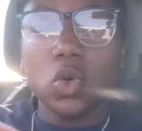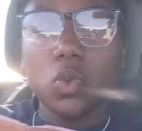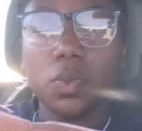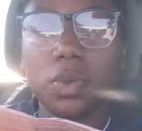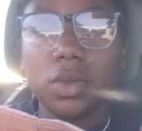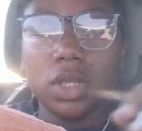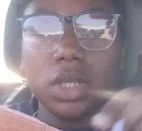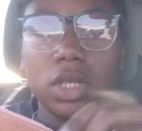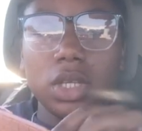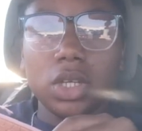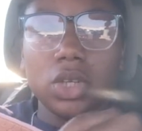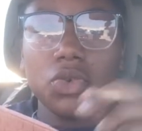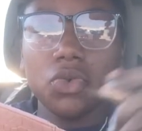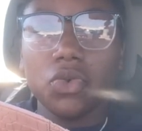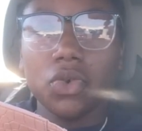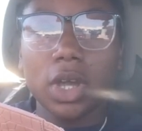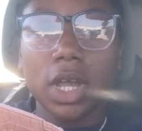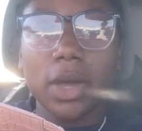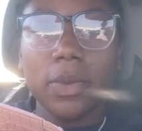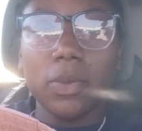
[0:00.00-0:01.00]
open it,
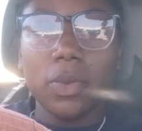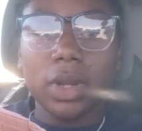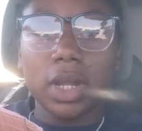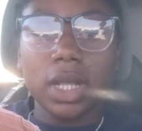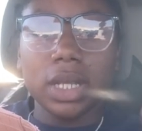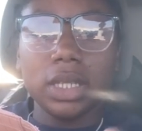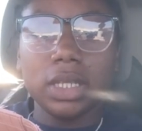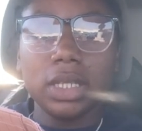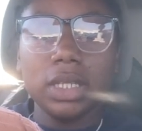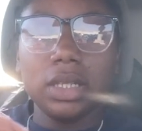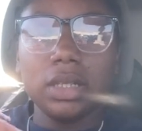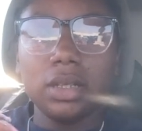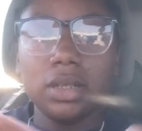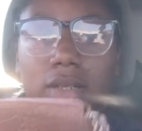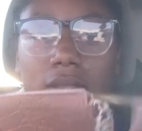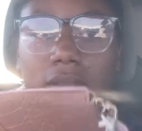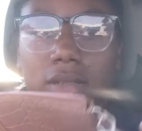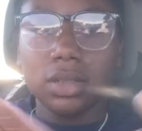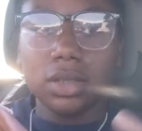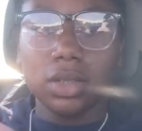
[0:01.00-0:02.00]
grab what I
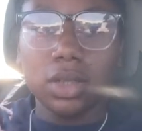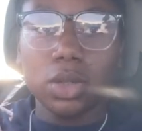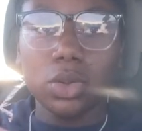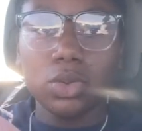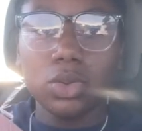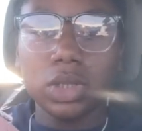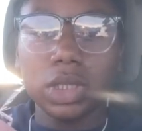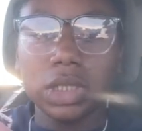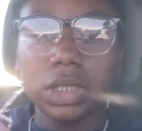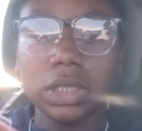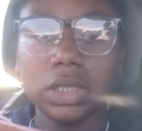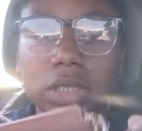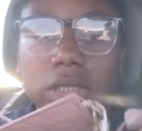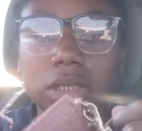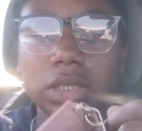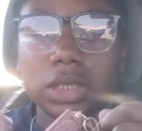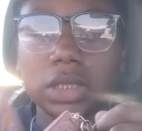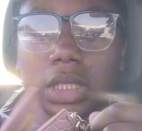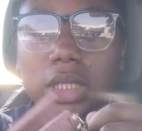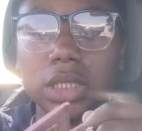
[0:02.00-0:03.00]
need, and close it
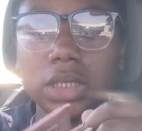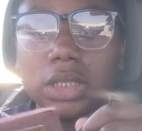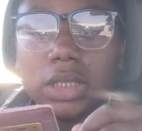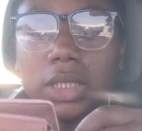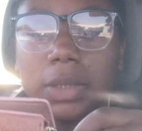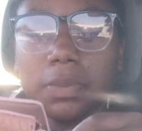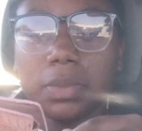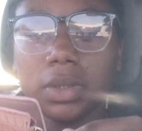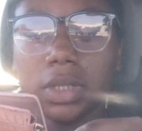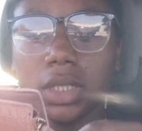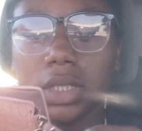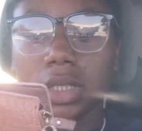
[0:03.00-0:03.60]
instead of zipping